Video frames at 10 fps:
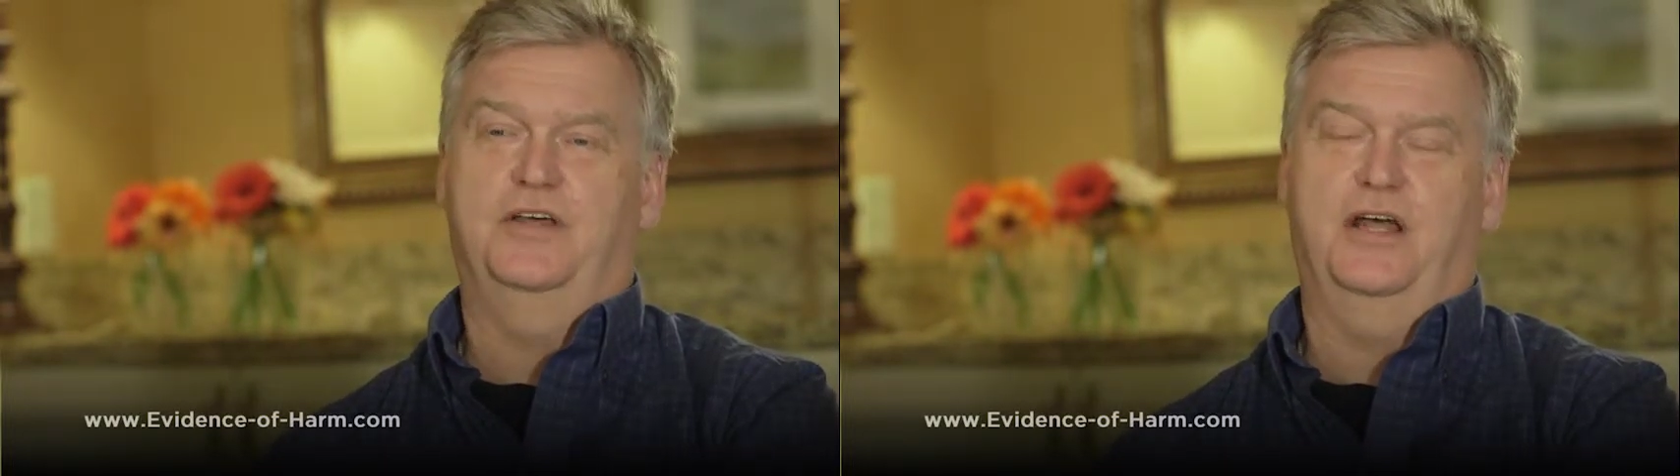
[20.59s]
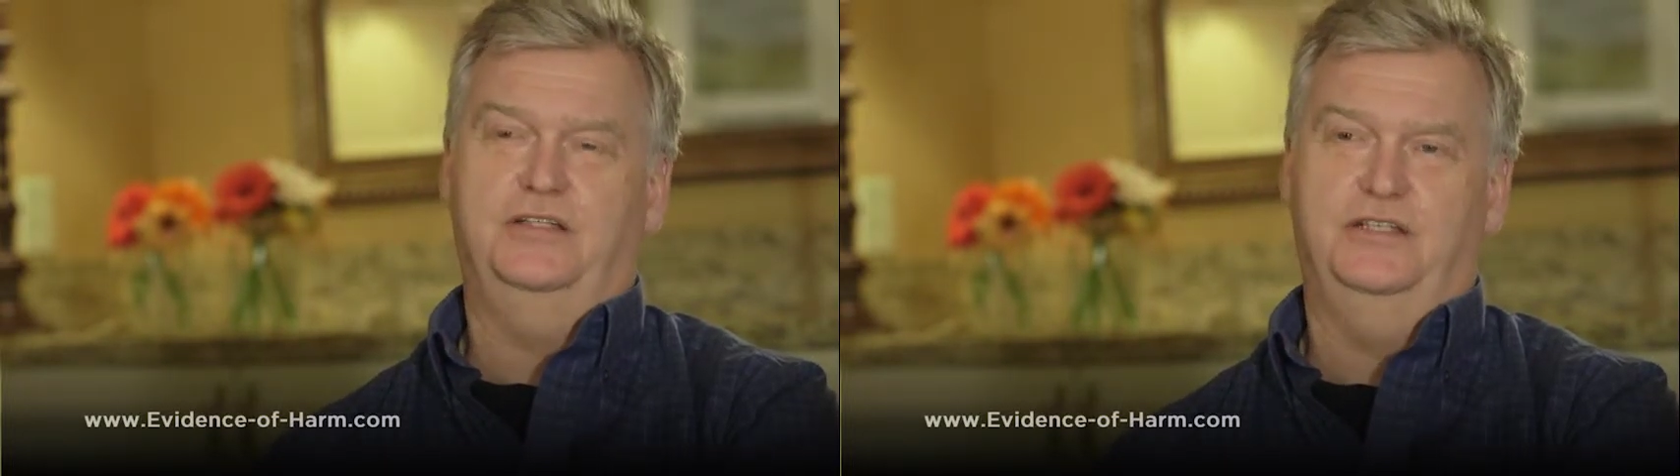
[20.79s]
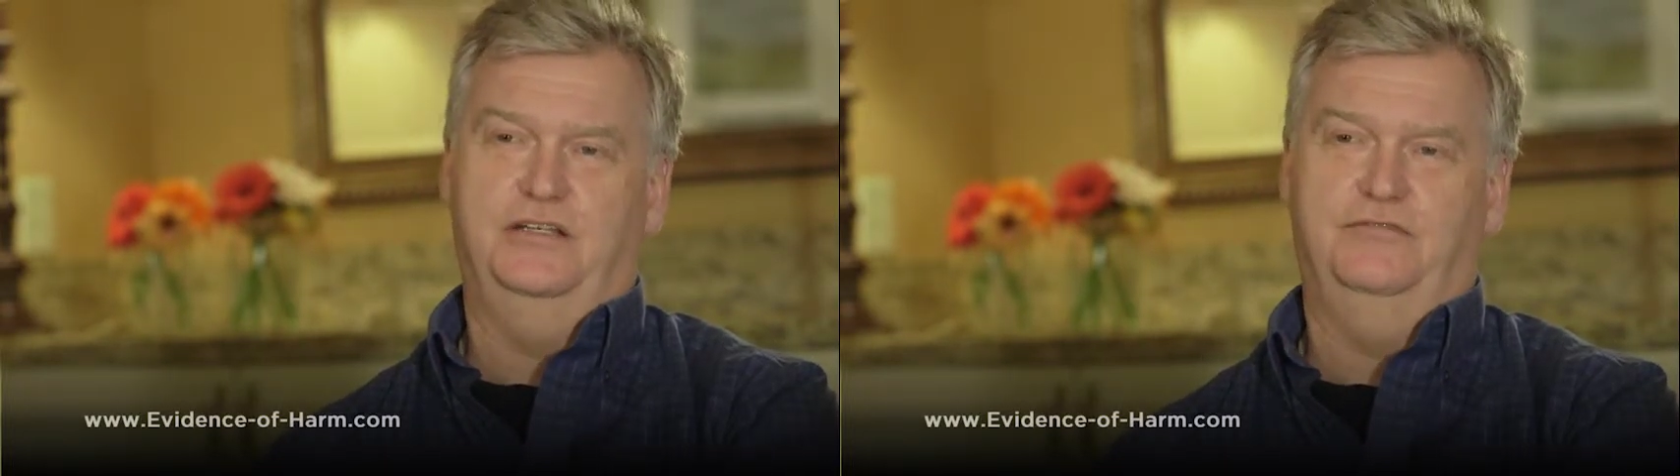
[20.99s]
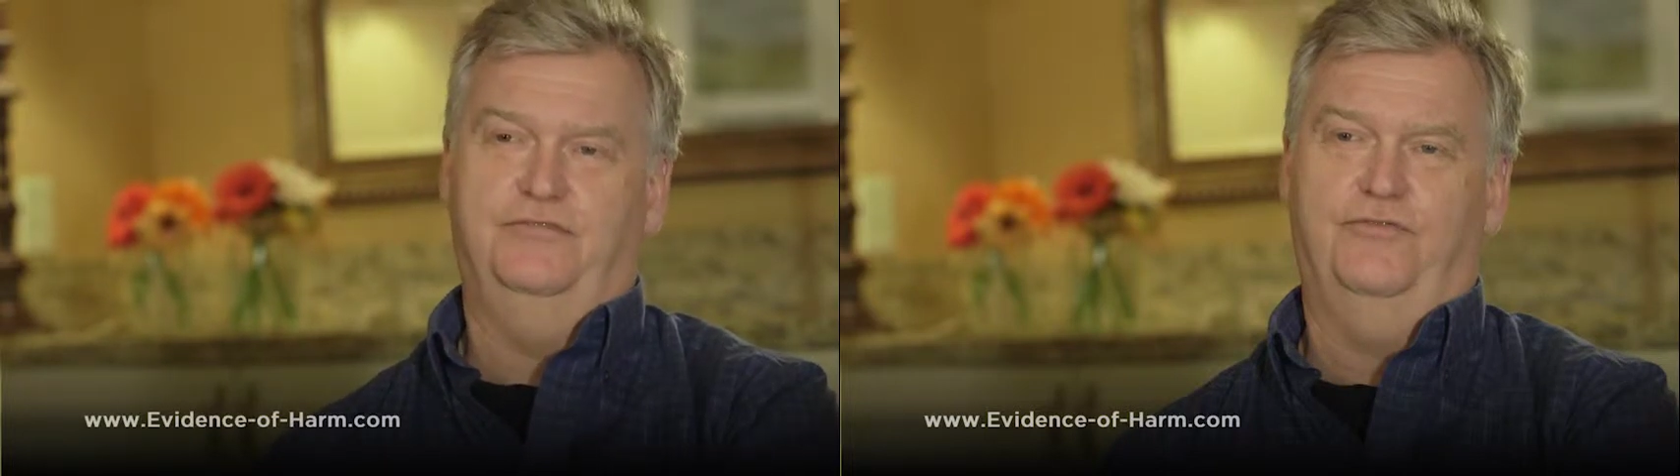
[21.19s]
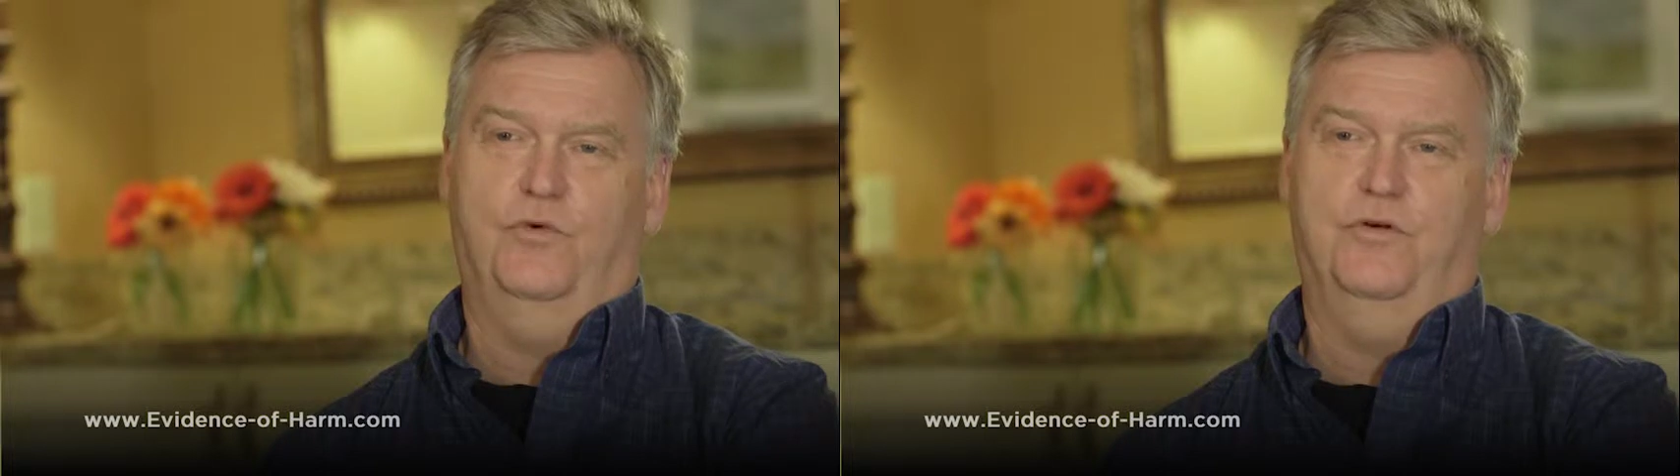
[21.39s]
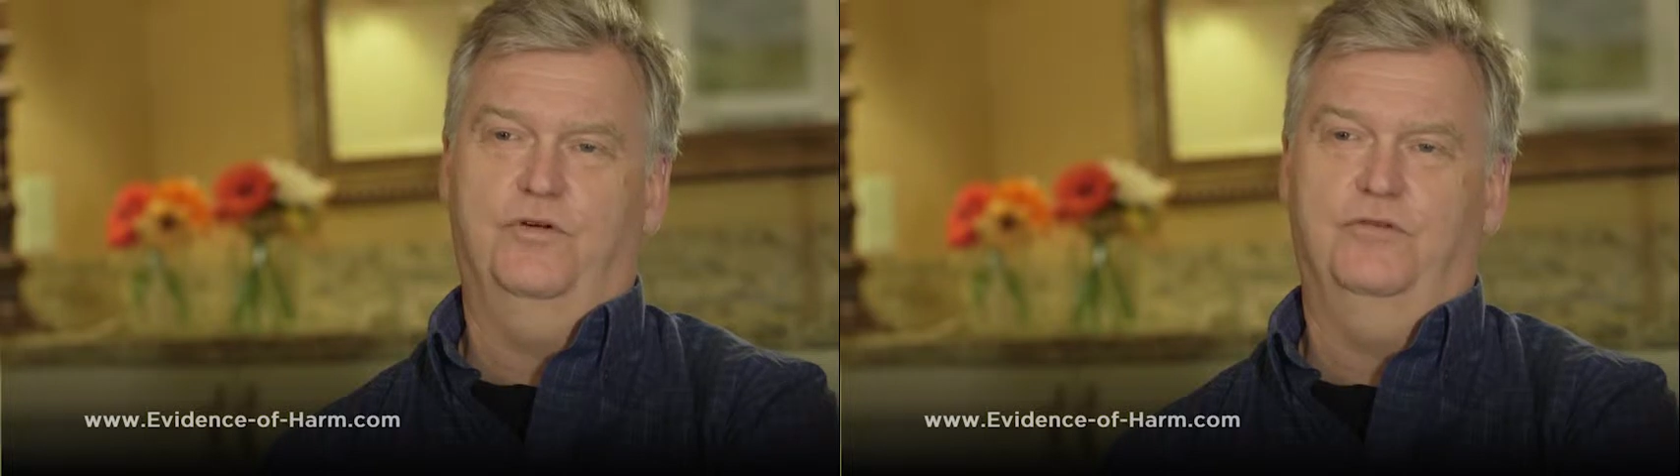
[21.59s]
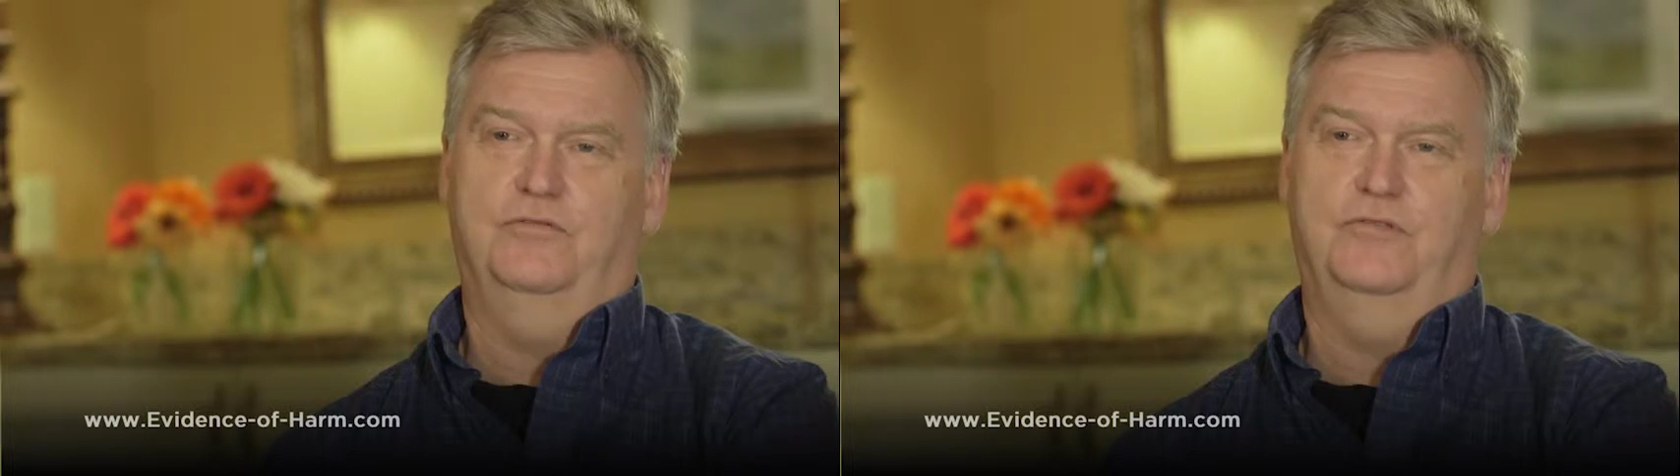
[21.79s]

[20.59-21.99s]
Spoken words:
that I did for